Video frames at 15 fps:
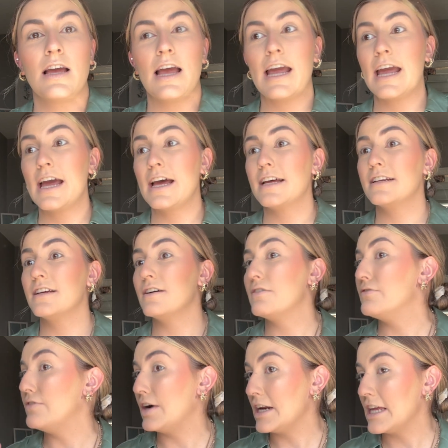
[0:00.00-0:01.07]
And
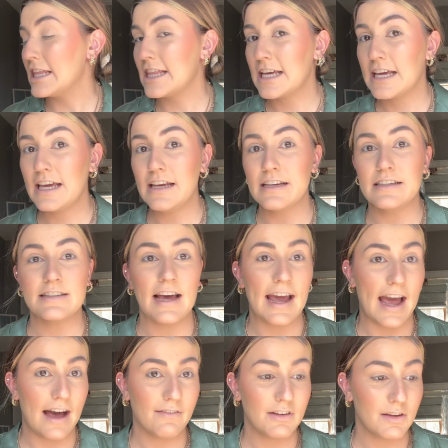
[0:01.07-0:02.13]
funny thing is, I
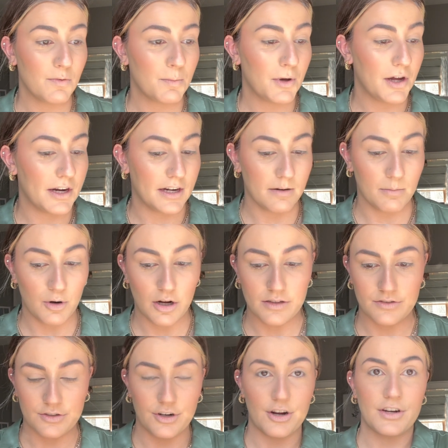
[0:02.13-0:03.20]
haven't even put any
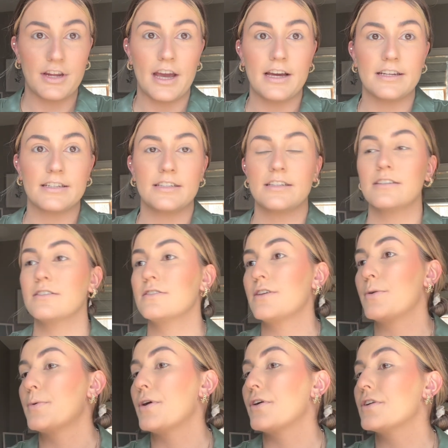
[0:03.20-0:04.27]
bronzer on yet. So
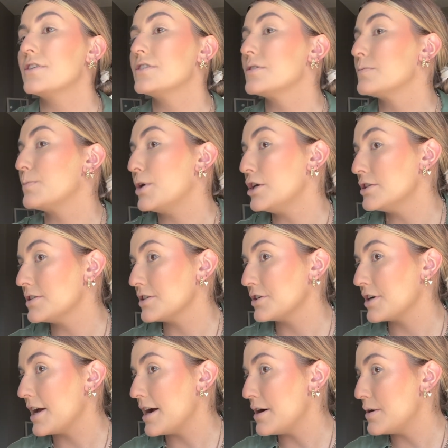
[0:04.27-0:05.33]
we're gonna do bronzer
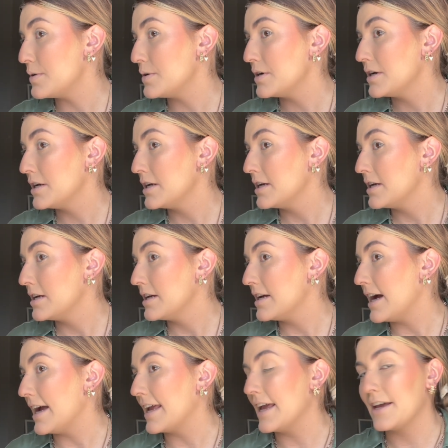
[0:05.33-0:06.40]
now.
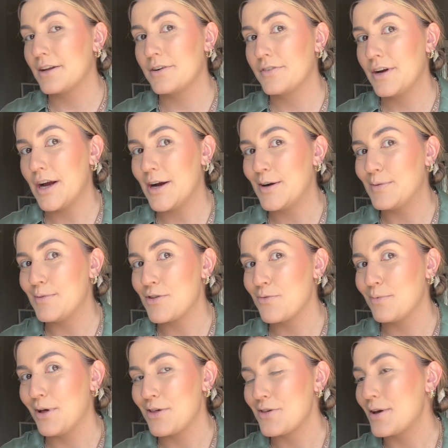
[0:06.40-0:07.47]
I can't get over how much
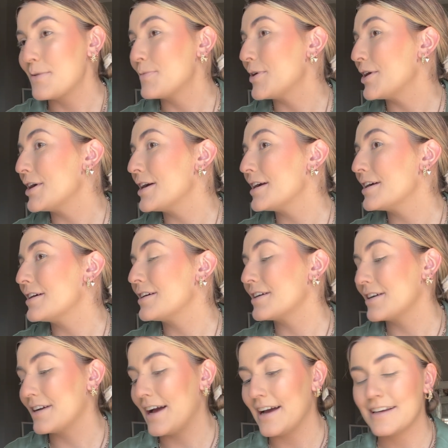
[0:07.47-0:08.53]
blush I'm wearing.
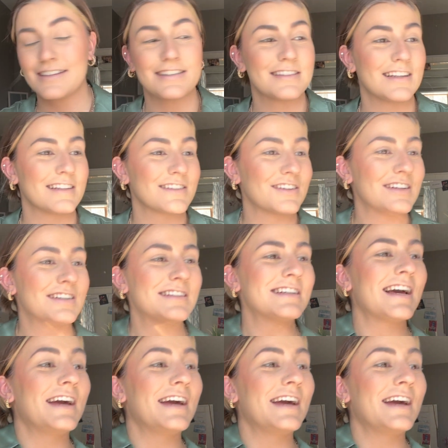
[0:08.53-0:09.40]
Guys, that's crazy.